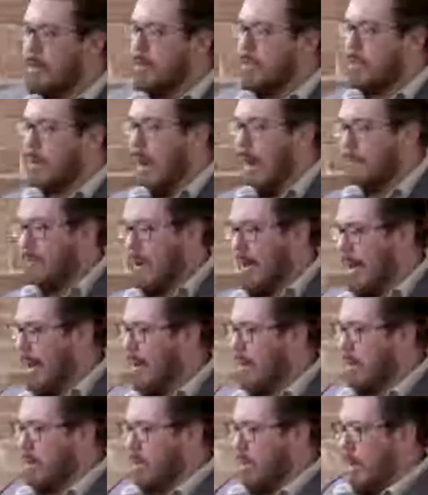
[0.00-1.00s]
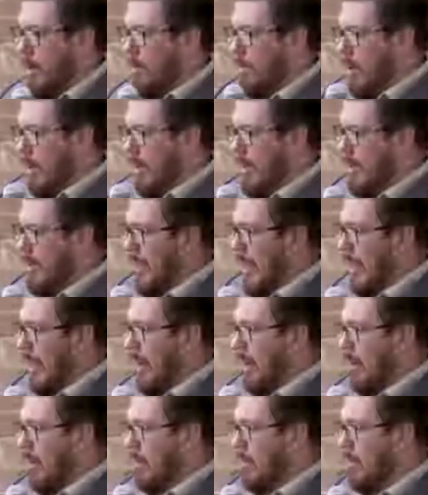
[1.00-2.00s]
So every year is what, what he's saying
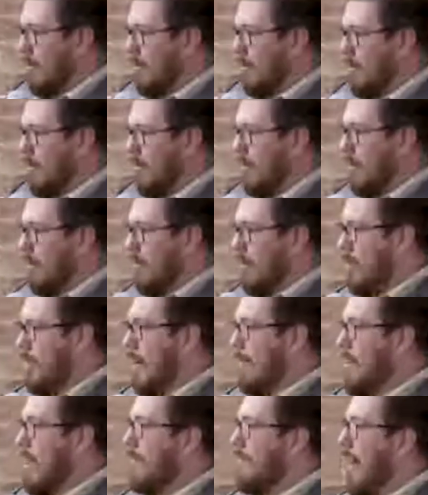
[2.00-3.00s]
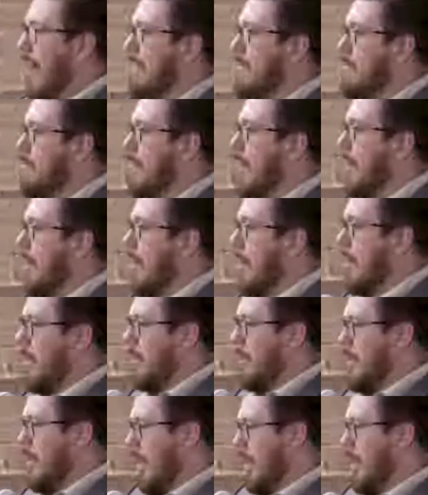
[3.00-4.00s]
here. 75
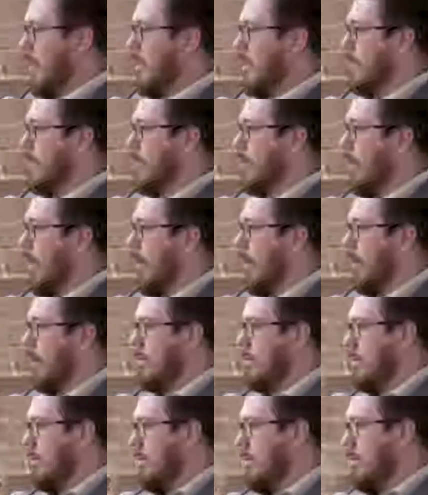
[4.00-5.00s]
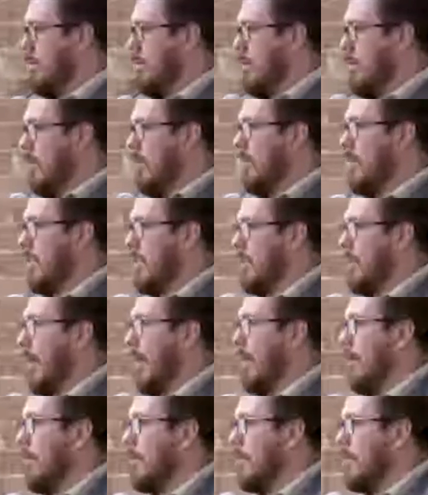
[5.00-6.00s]
billion tons of soil
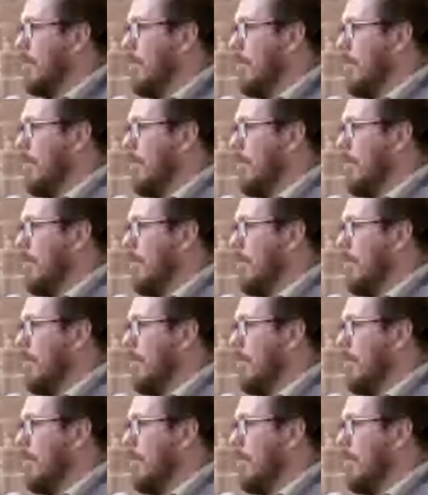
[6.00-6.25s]
disappears.